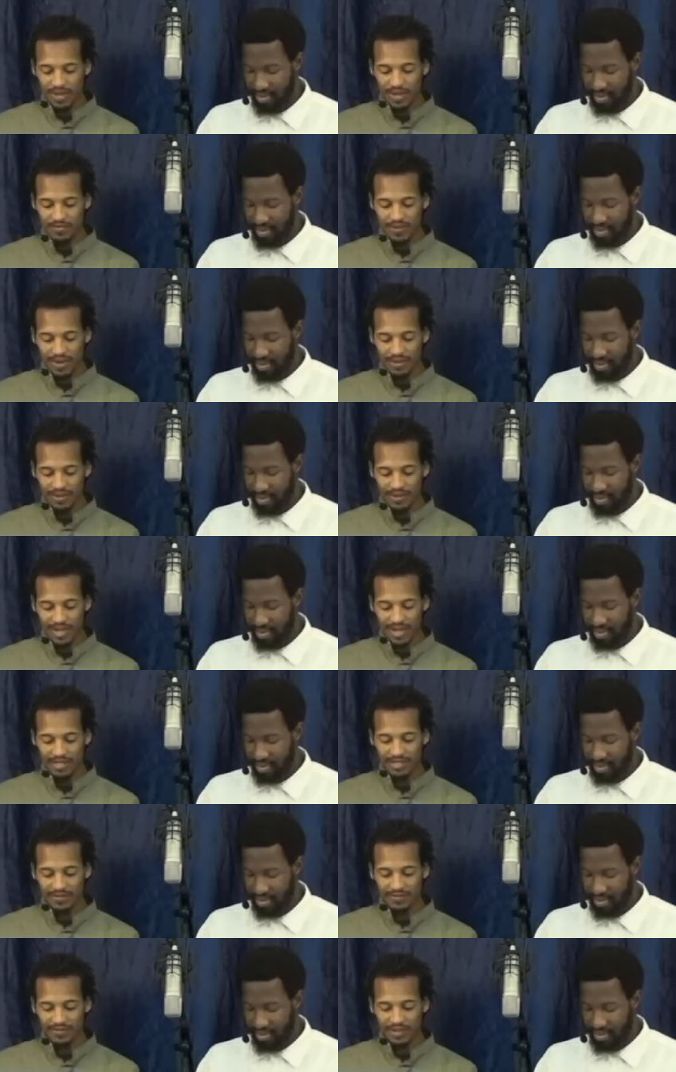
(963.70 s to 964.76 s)
Speaker 1: a
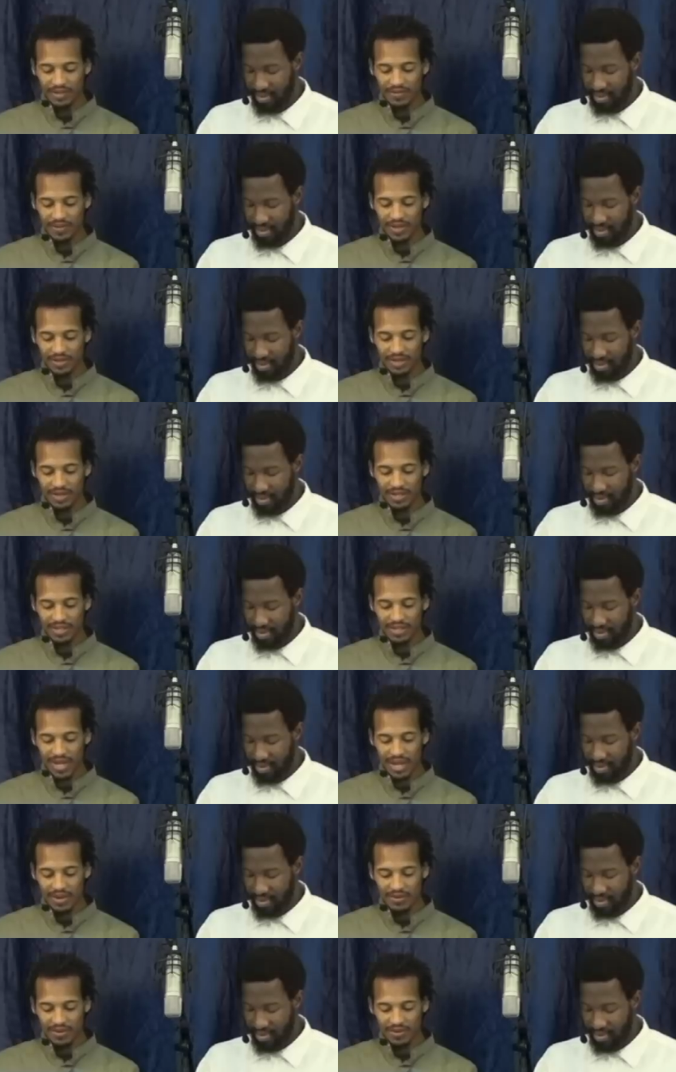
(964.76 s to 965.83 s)
foundation for the building of the
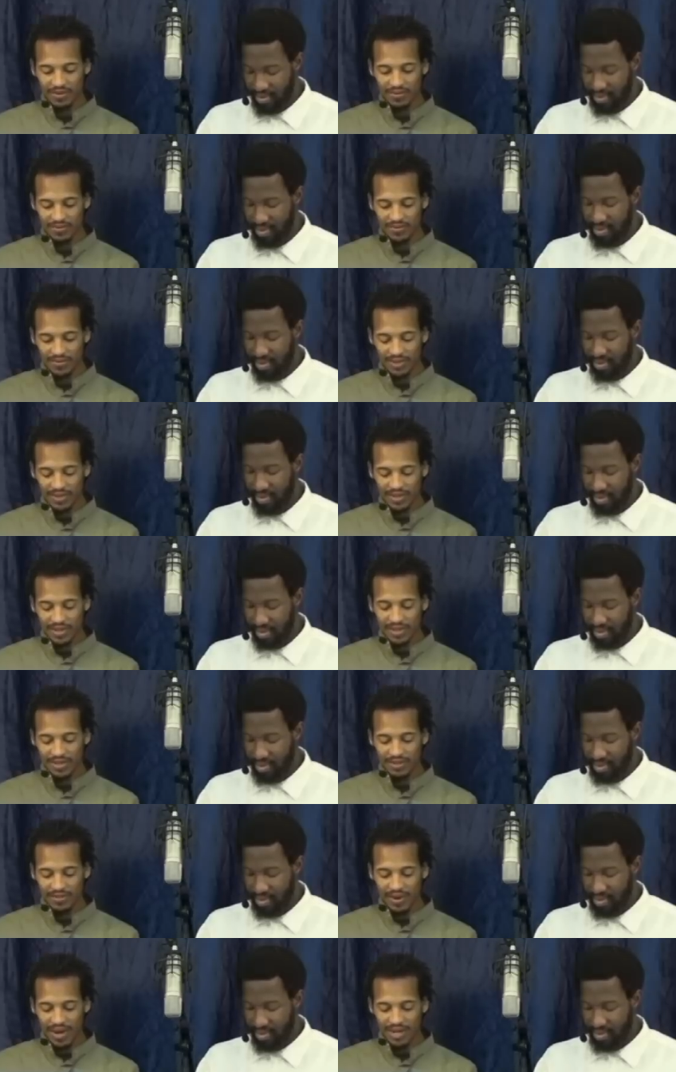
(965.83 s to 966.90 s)
tower. And
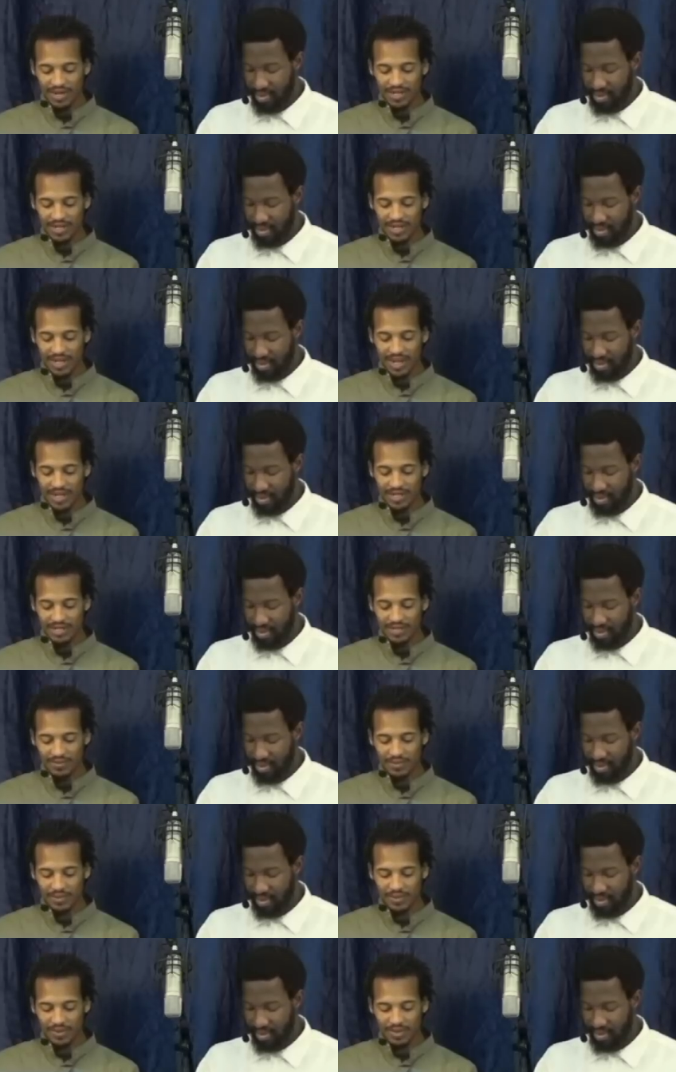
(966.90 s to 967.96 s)
the rock and the gate
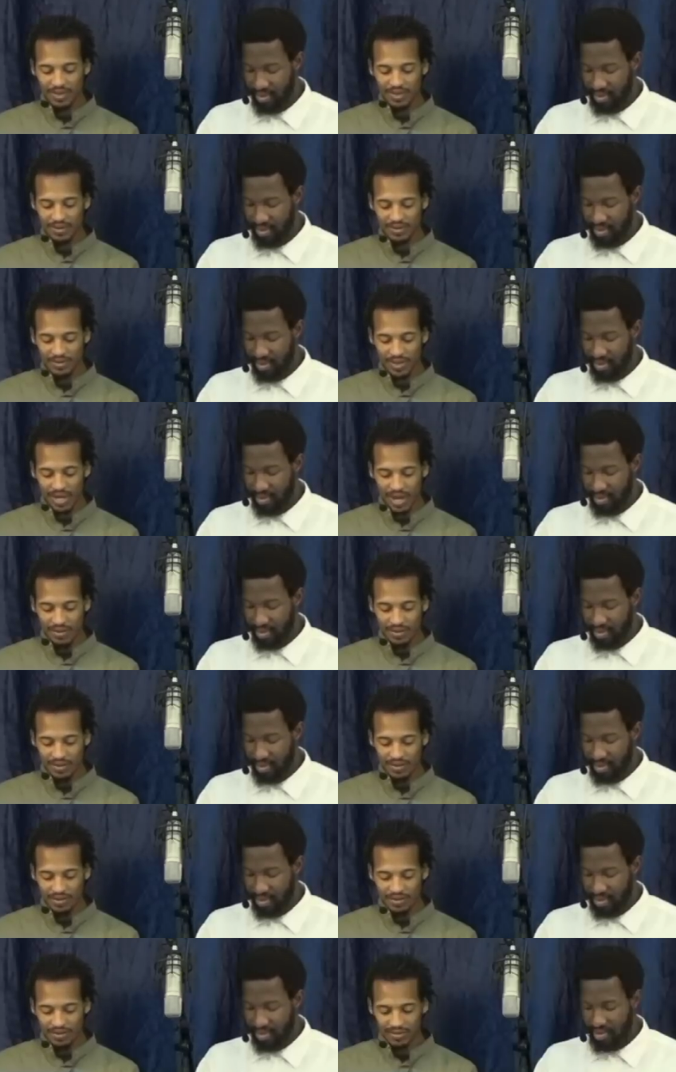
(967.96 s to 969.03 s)
supported the whole tower.
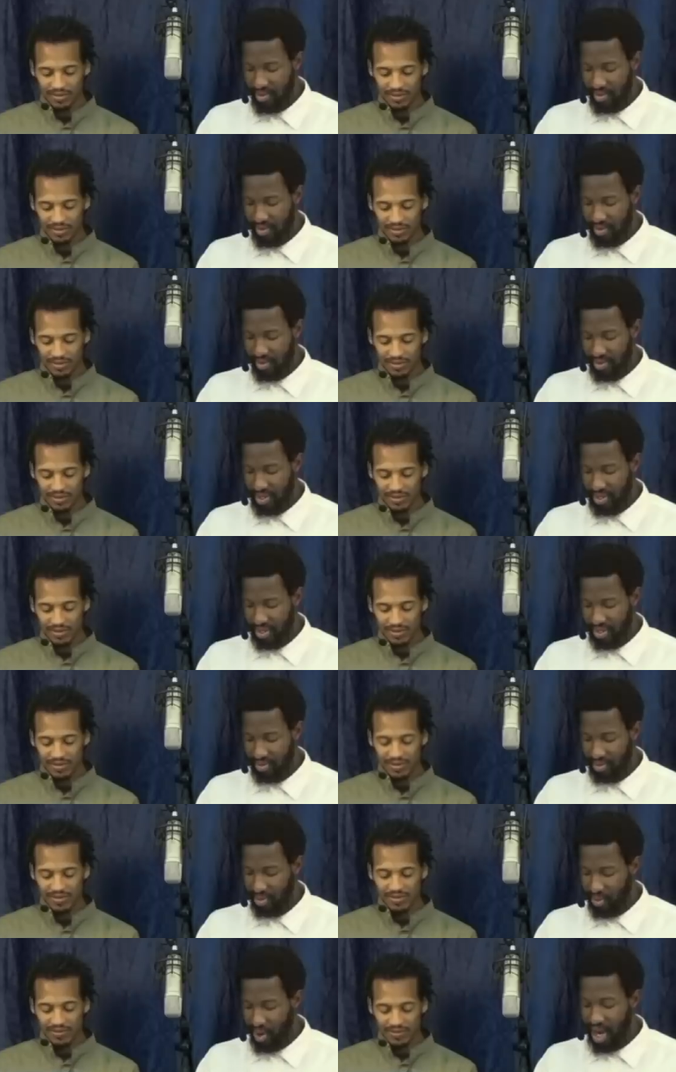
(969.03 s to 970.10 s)
All
Speaker 2: right, so
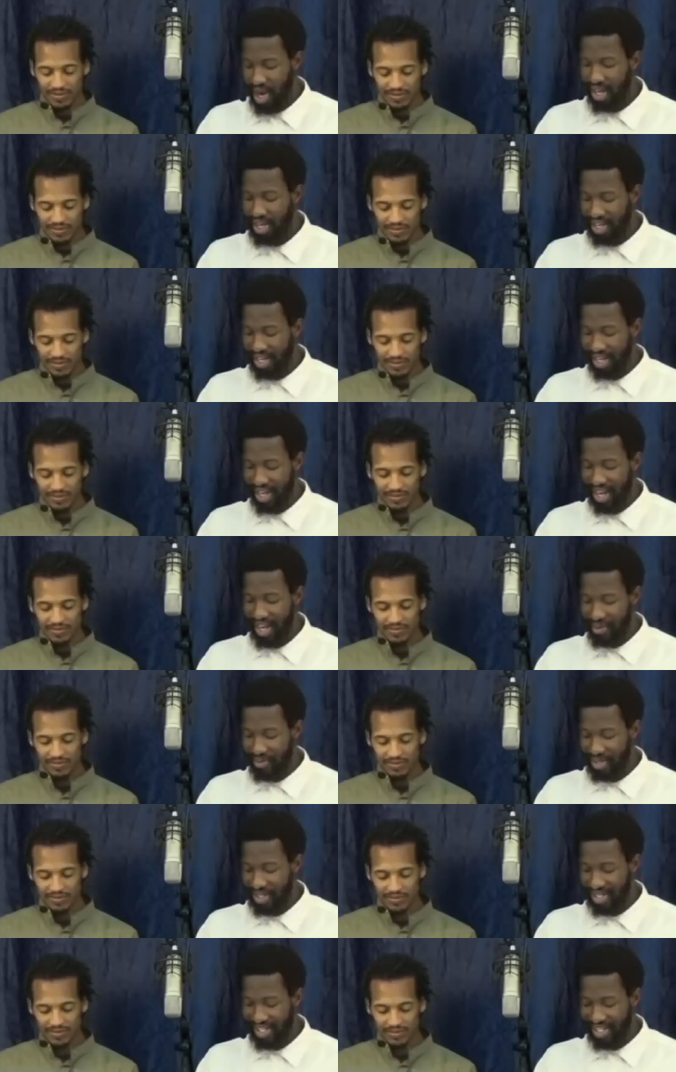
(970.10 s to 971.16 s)
the rock and the gate,
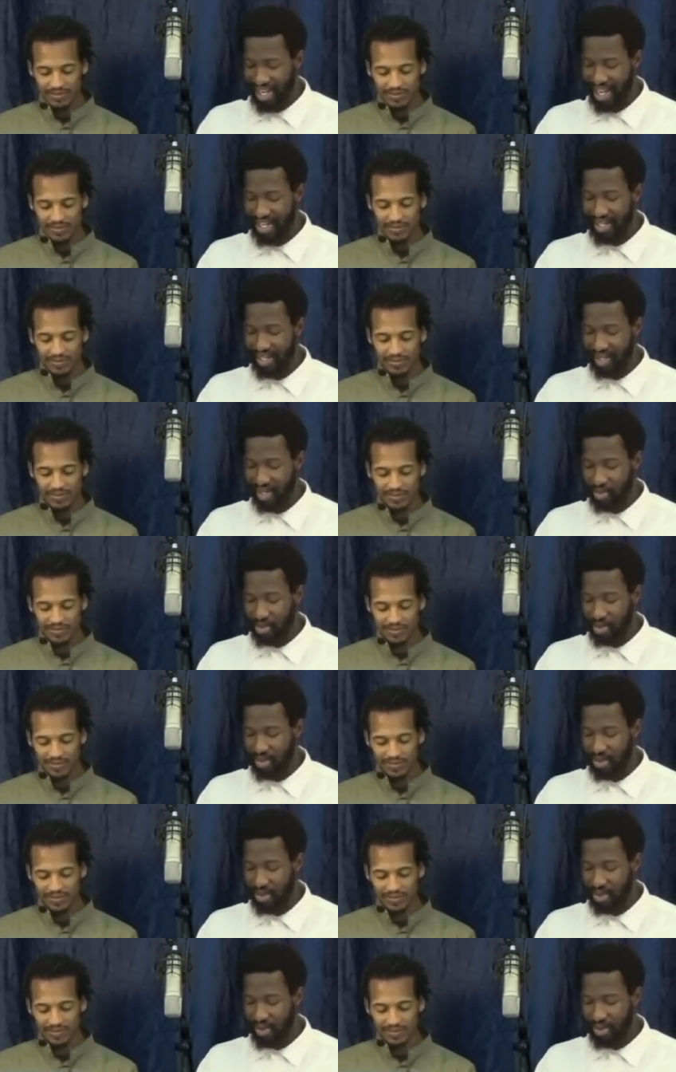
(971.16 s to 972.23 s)
which is Yache,
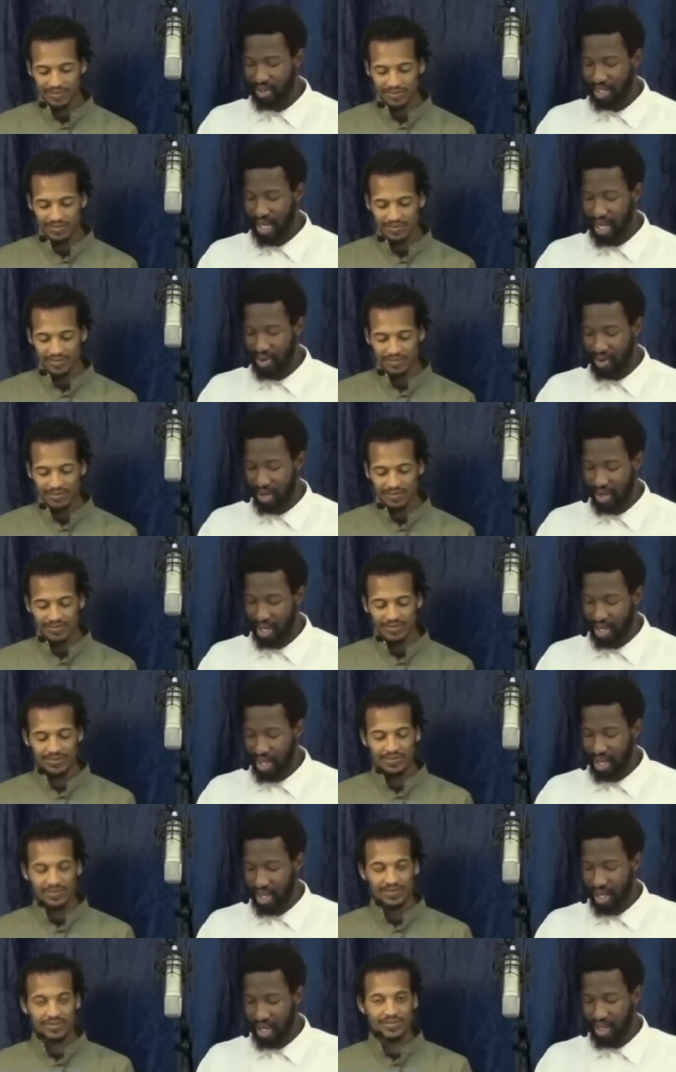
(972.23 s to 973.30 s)
supports the whole tower.
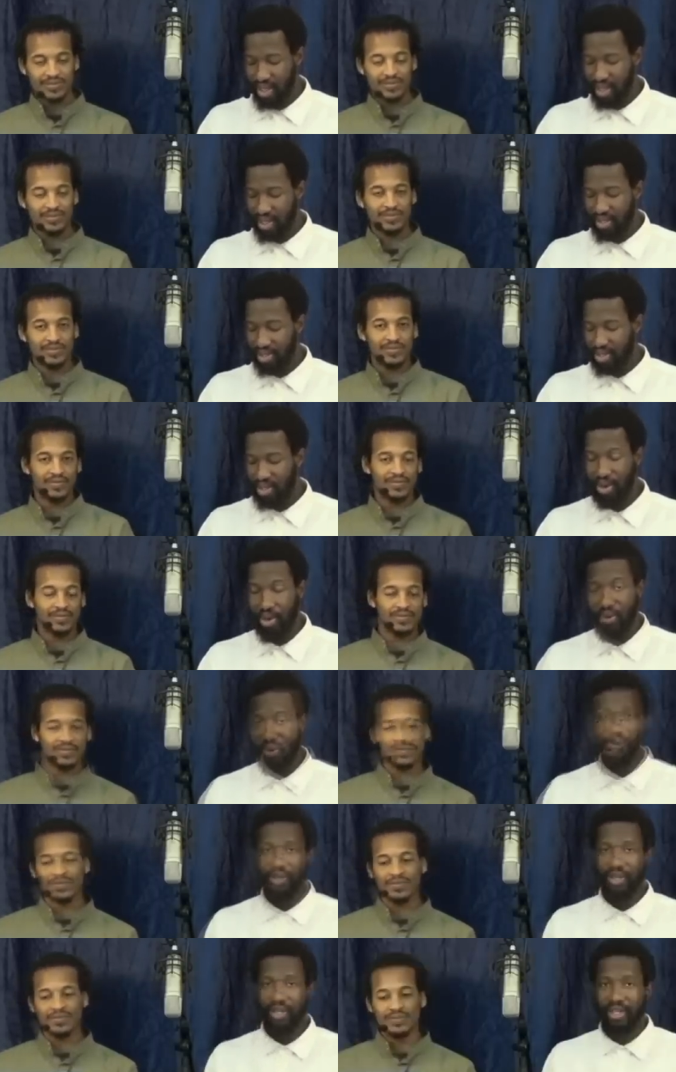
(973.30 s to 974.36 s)
And the
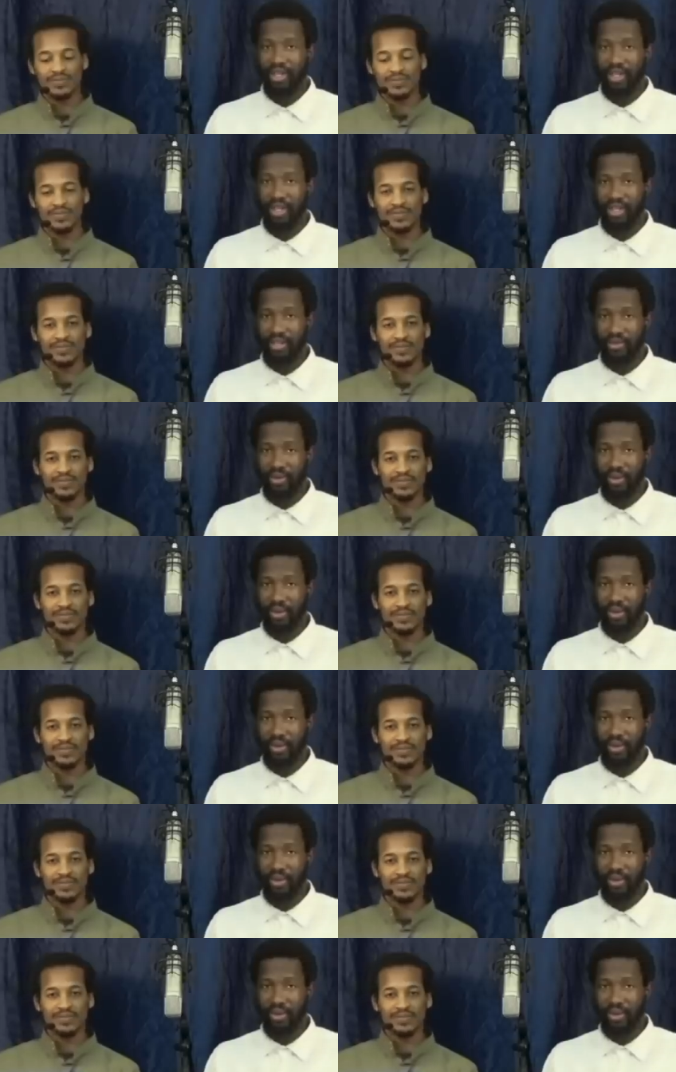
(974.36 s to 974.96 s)
stones is for the